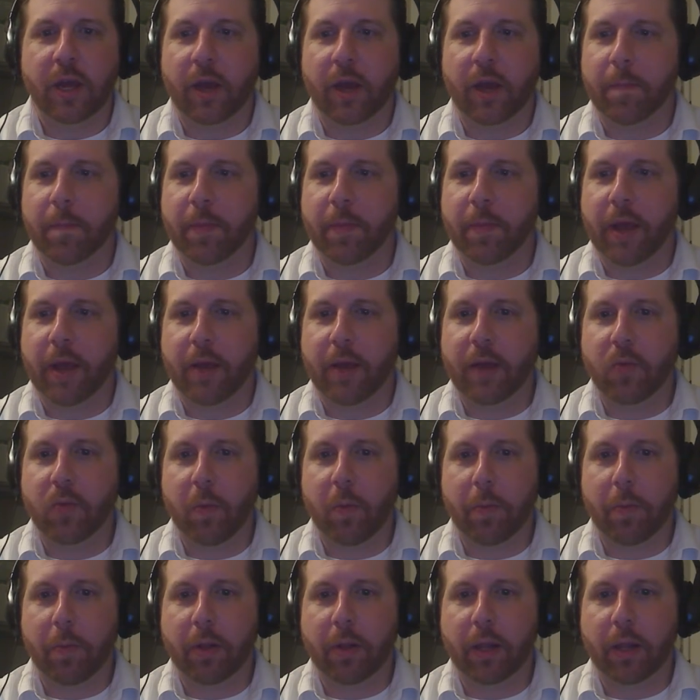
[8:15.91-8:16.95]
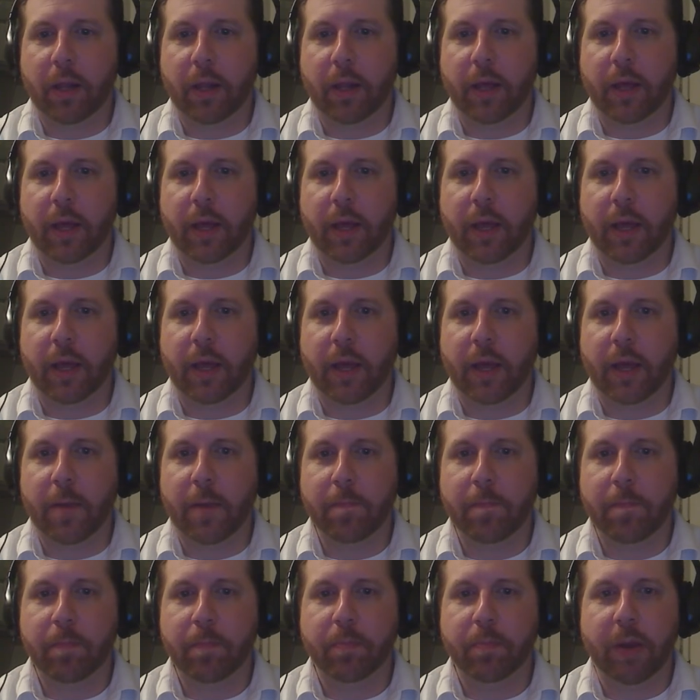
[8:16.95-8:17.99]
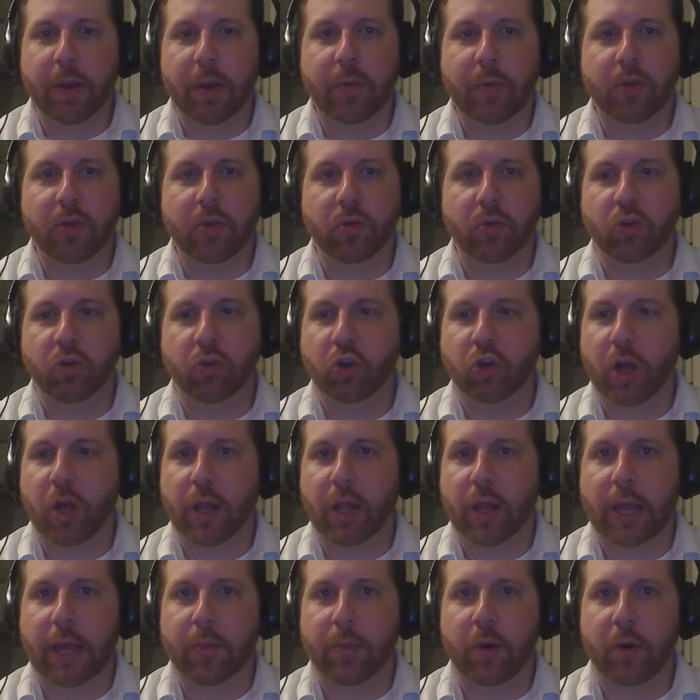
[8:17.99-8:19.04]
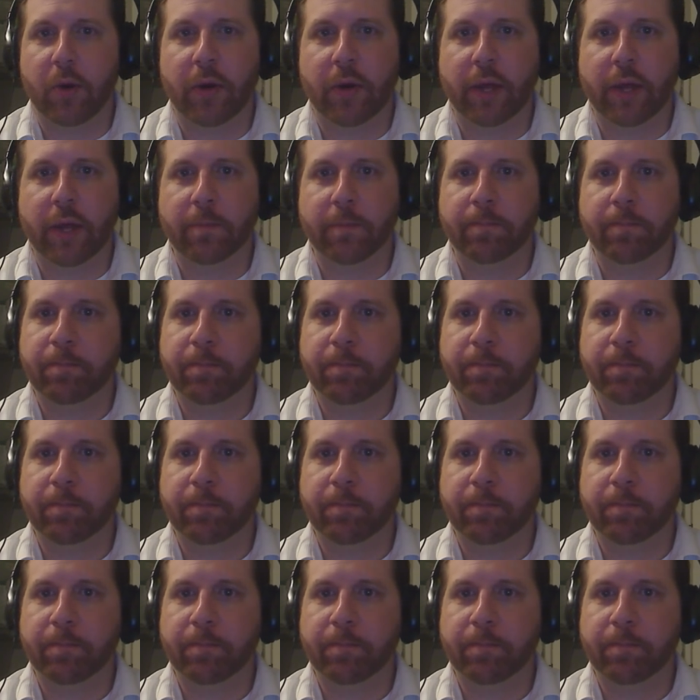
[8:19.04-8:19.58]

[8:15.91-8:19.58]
I will play my Research Librarian,